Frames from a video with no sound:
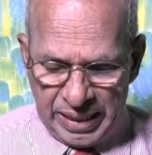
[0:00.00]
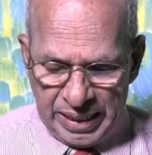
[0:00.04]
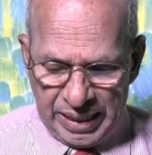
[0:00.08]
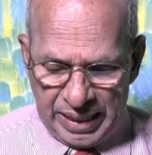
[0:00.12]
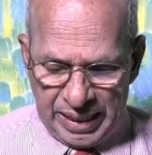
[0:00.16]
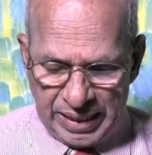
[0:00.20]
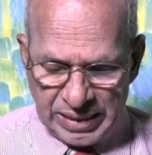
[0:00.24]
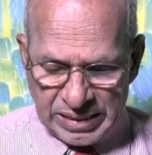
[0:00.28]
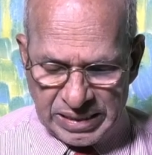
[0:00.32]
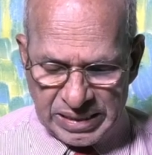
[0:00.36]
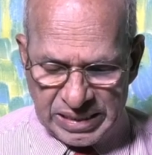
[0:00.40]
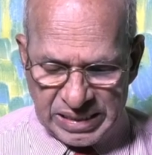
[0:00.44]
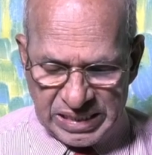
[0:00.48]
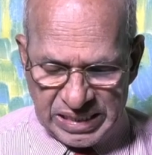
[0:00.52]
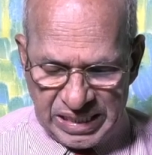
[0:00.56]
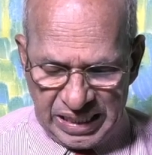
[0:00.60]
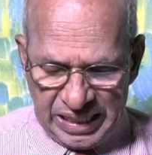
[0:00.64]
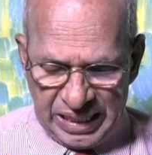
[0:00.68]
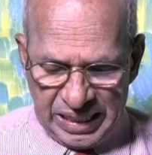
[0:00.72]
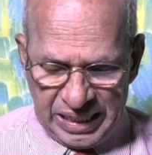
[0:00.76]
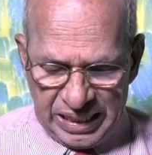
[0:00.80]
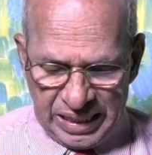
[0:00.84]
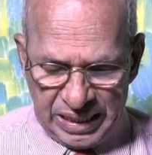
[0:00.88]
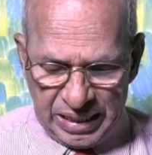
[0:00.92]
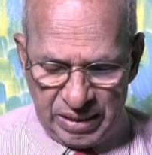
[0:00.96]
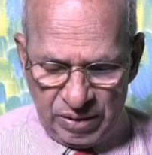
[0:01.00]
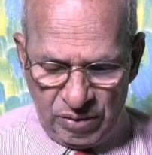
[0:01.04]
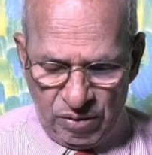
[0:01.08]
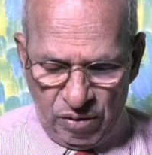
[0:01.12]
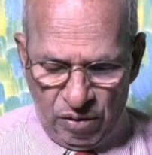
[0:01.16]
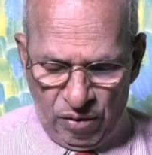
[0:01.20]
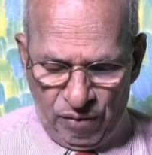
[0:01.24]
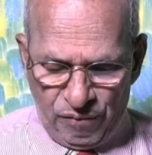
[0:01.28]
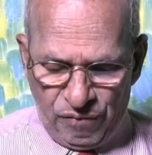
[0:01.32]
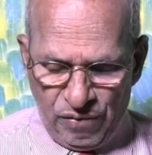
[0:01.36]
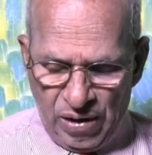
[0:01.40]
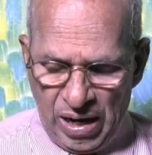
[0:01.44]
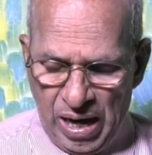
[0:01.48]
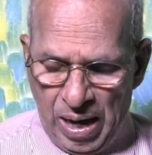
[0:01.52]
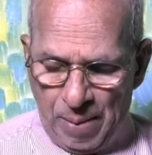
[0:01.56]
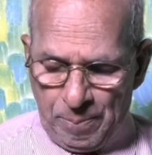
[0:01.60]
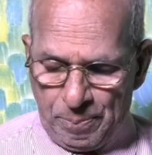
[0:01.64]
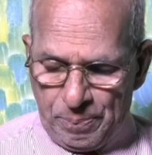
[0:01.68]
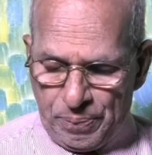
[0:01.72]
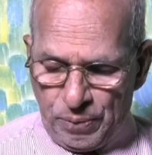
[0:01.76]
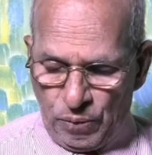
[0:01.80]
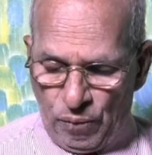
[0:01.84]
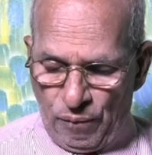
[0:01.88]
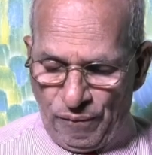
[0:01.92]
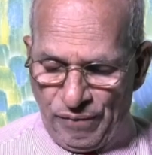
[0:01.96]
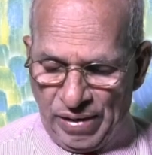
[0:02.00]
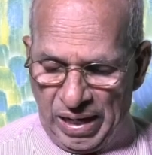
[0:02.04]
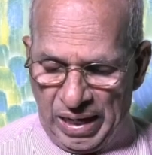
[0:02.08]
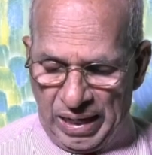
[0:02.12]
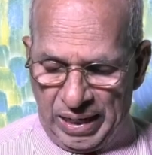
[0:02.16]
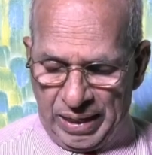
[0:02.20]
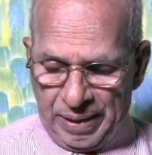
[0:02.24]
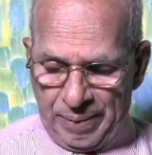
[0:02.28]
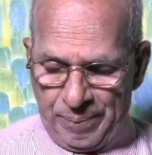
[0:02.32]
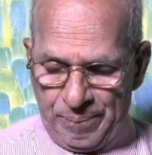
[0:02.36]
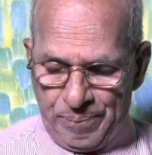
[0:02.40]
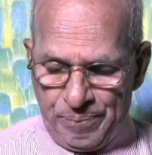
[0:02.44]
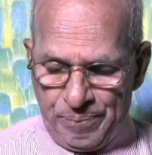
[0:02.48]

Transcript: his seal of approval."